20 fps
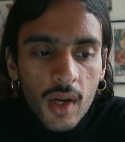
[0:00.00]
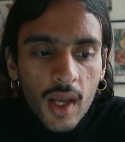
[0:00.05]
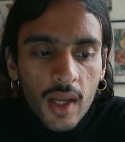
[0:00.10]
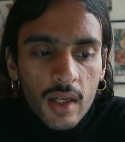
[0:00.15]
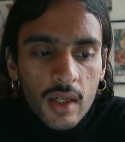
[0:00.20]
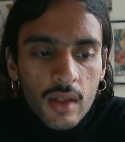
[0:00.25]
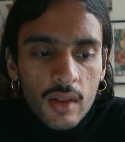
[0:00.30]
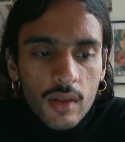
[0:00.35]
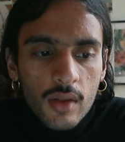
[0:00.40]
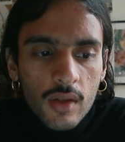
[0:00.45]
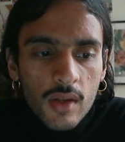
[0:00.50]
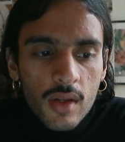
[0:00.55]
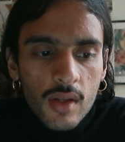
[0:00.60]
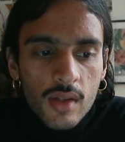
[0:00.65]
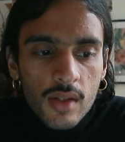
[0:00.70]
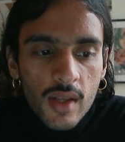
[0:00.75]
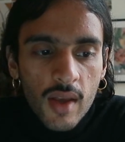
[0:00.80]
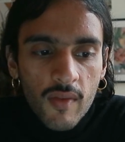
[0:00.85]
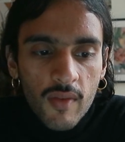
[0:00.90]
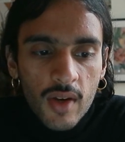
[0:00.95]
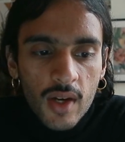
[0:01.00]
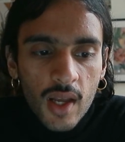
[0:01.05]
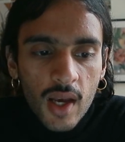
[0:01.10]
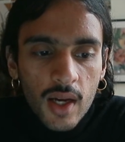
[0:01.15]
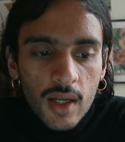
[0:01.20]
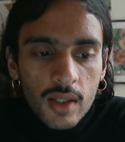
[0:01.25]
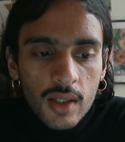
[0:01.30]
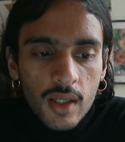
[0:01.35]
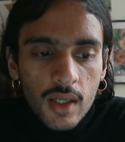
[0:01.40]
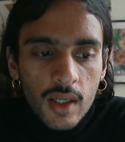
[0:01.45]
1937,
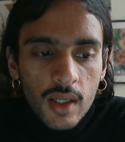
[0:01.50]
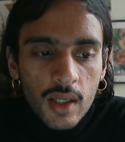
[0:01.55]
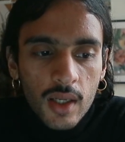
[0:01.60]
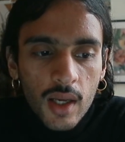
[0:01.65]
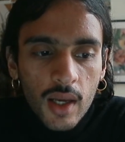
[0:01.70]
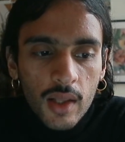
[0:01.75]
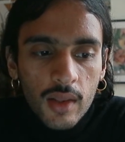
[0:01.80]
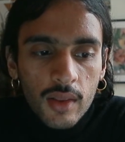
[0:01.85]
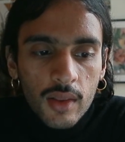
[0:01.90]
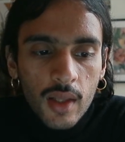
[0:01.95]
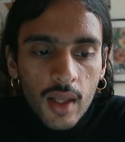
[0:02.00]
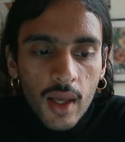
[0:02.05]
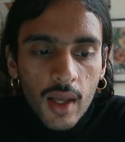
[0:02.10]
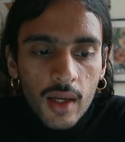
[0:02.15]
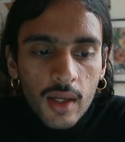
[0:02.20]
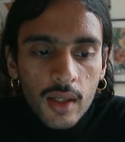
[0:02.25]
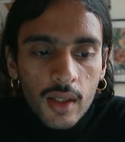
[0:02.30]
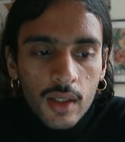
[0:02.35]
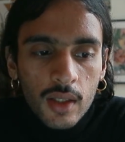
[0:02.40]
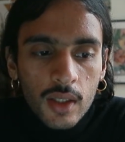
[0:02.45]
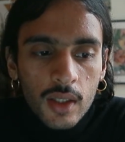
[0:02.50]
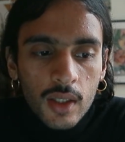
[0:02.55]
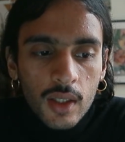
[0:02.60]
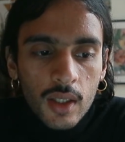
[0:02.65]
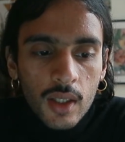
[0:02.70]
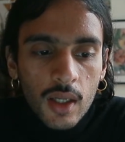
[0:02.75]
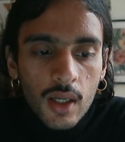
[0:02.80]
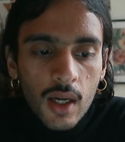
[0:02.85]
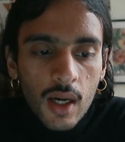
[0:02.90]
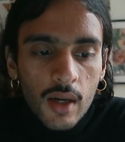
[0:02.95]
I think, and then
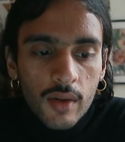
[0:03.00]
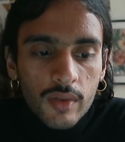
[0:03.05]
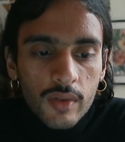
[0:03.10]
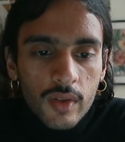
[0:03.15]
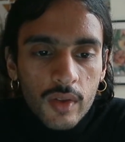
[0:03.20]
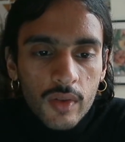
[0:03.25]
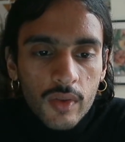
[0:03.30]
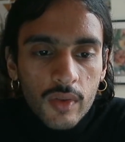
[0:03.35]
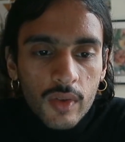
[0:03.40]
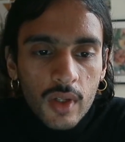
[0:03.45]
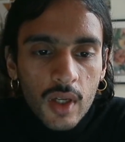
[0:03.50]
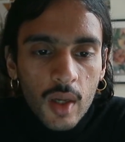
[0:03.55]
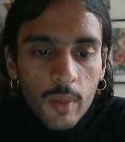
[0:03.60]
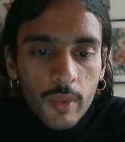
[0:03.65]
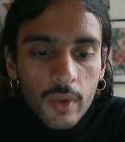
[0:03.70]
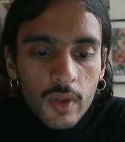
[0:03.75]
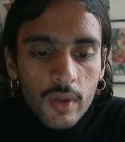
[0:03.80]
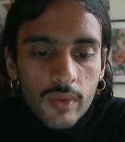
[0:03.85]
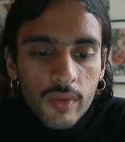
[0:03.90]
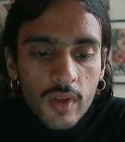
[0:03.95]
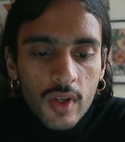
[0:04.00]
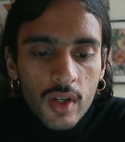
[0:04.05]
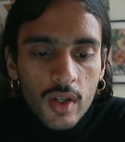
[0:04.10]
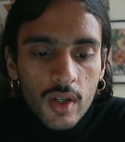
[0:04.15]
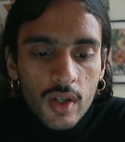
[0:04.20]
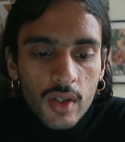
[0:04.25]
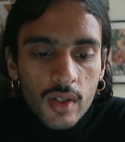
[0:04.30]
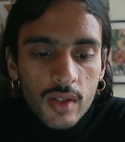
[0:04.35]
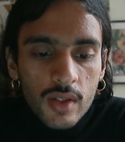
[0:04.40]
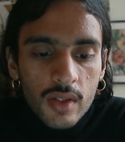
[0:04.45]
after a couple of
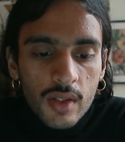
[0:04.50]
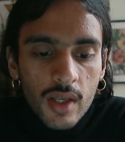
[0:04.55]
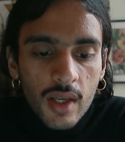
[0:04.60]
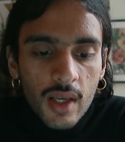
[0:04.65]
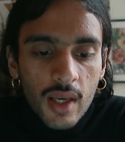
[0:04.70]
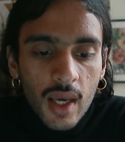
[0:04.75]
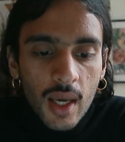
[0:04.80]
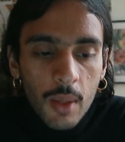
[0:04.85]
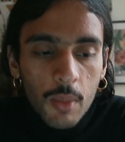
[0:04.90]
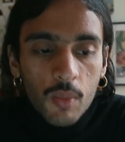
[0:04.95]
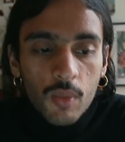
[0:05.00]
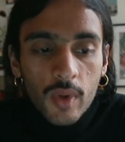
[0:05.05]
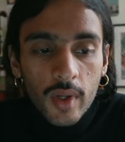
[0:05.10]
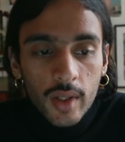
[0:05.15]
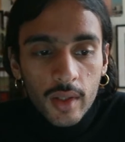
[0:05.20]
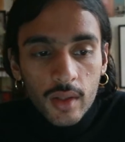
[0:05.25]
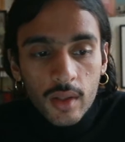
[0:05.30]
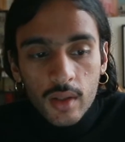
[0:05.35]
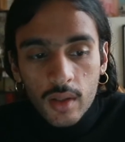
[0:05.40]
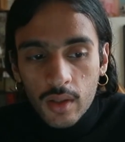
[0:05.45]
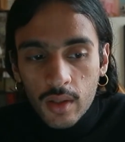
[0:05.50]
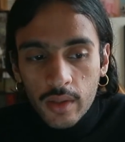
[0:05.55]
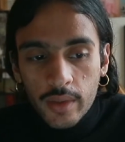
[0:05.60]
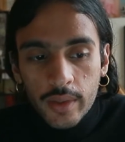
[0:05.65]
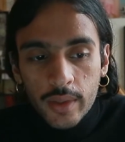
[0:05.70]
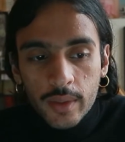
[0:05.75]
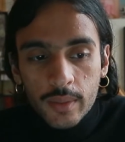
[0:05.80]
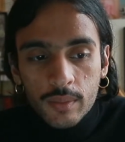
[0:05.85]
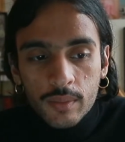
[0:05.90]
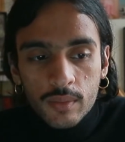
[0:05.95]
years they came with
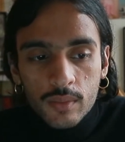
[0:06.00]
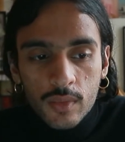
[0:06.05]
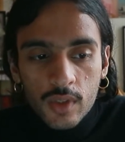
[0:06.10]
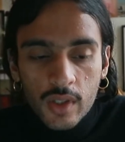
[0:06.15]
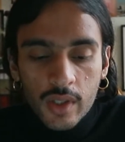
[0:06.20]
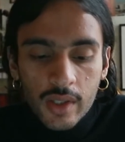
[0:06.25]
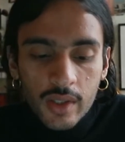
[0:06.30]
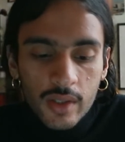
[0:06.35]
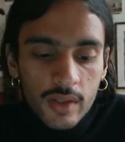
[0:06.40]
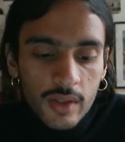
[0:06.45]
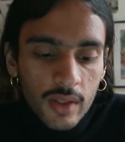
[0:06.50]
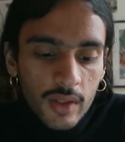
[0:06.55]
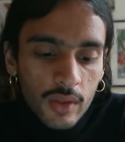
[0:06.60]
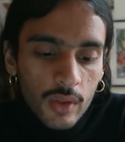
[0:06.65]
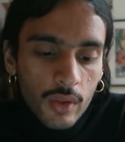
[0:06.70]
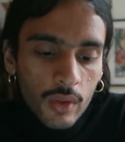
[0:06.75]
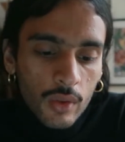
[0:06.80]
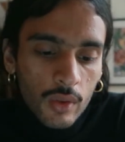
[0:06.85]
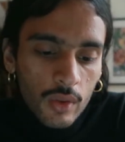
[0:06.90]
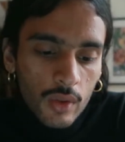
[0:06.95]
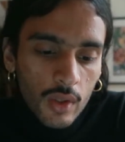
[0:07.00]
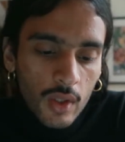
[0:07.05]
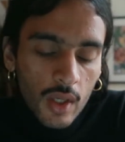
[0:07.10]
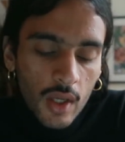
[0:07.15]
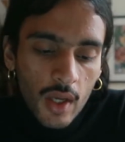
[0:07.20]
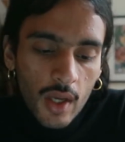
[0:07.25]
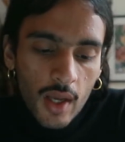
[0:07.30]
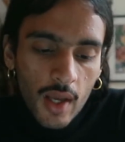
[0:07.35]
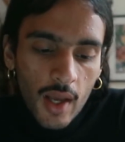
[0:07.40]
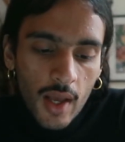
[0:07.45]
Crescendo,
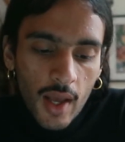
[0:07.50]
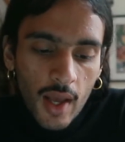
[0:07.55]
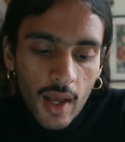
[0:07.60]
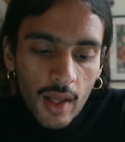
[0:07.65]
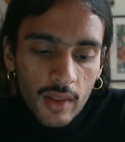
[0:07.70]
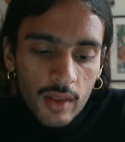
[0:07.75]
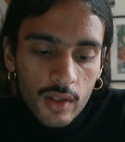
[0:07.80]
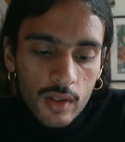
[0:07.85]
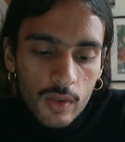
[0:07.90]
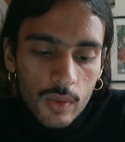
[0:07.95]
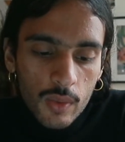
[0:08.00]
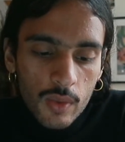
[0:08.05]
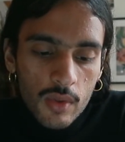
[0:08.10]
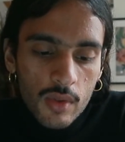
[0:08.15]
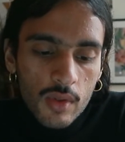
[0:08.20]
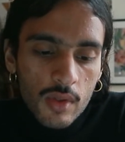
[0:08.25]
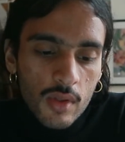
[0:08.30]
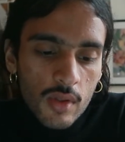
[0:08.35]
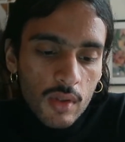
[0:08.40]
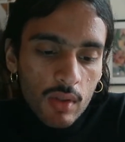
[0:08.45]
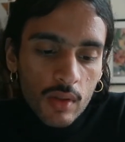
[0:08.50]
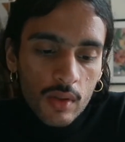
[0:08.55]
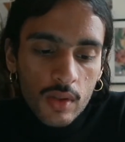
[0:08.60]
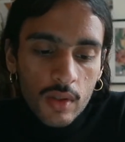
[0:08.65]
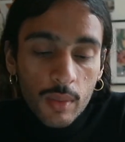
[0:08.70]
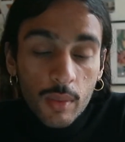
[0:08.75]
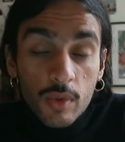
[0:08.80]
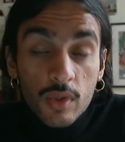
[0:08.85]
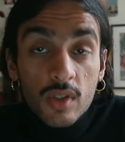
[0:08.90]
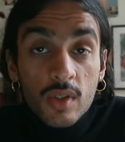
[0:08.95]
and this was
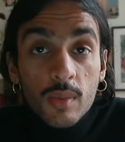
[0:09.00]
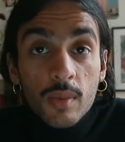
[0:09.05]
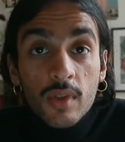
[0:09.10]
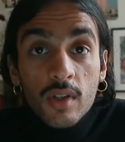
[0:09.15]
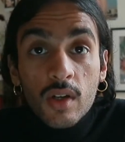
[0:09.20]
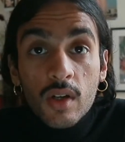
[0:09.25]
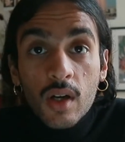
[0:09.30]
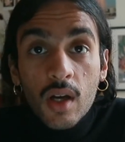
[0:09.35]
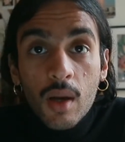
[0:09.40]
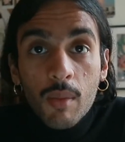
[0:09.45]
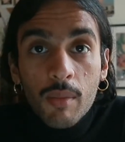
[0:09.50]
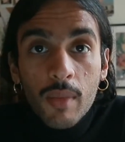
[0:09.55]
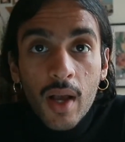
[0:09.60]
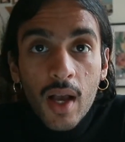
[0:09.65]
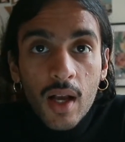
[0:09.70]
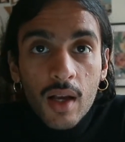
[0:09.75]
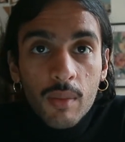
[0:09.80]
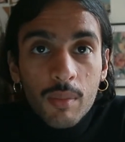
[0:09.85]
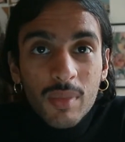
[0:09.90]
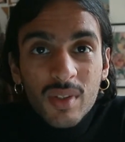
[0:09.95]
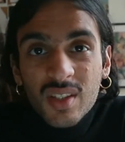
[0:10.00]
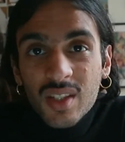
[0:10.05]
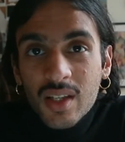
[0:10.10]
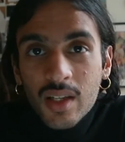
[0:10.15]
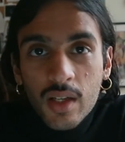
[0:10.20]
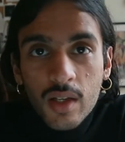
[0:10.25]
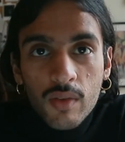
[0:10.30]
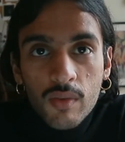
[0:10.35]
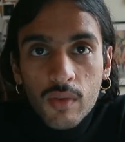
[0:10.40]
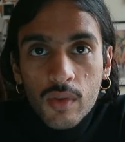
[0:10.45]
supposed to be their comeback, but
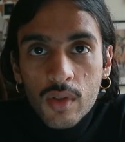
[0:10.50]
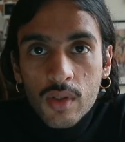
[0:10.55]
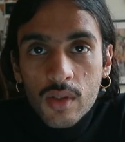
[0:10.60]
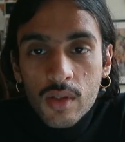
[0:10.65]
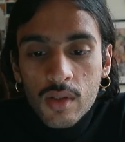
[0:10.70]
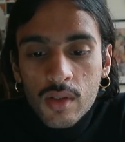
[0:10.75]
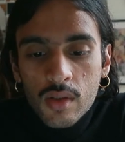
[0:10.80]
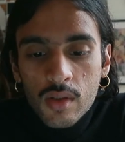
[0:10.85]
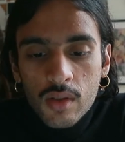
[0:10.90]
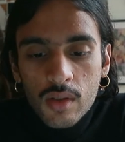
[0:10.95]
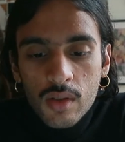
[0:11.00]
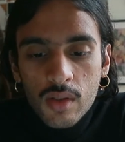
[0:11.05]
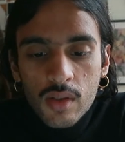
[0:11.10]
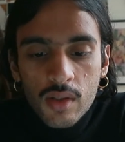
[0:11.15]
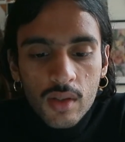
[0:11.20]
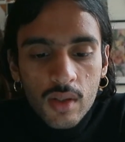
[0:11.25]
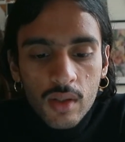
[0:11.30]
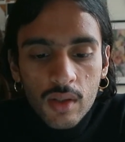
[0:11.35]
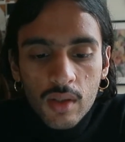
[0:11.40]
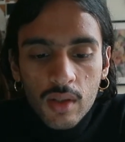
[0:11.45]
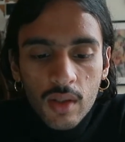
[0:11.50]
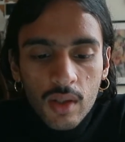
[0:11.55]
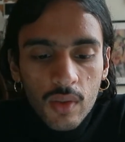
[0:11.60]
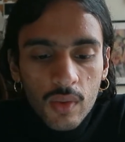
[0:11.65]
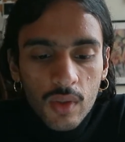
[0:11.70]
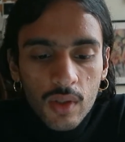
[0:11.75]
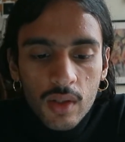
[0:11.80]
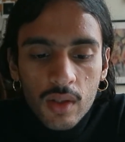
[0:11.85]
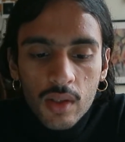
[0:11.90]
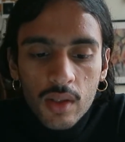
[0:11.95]
then it was
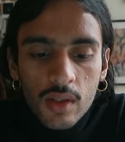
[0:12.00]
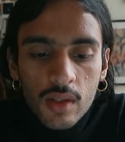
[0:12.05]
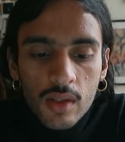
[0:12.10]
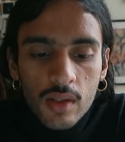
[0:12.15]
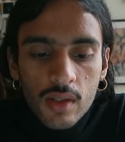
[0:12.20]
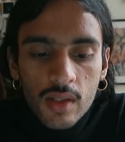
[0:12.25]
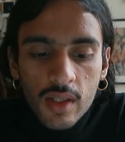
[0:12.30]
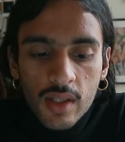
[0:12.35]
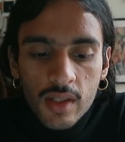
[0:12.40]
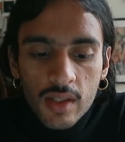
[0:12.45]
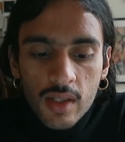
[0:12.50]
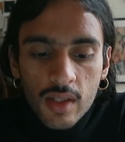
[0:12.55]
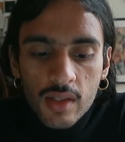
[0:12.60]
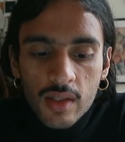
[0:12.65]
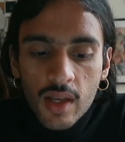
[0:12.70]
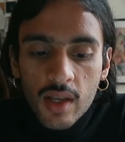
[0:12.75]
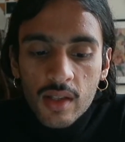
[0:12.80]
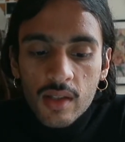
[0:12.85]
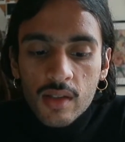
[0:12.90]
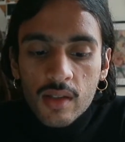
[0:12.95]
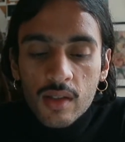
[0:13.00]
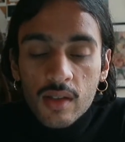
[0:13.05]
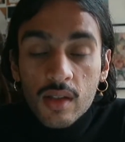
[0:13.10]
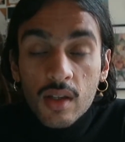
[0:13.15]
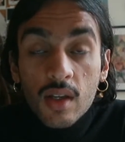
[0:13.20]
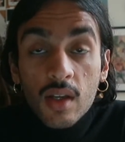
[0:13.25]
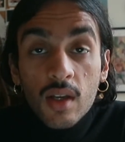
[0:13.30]
discontinued in the 60s. Hence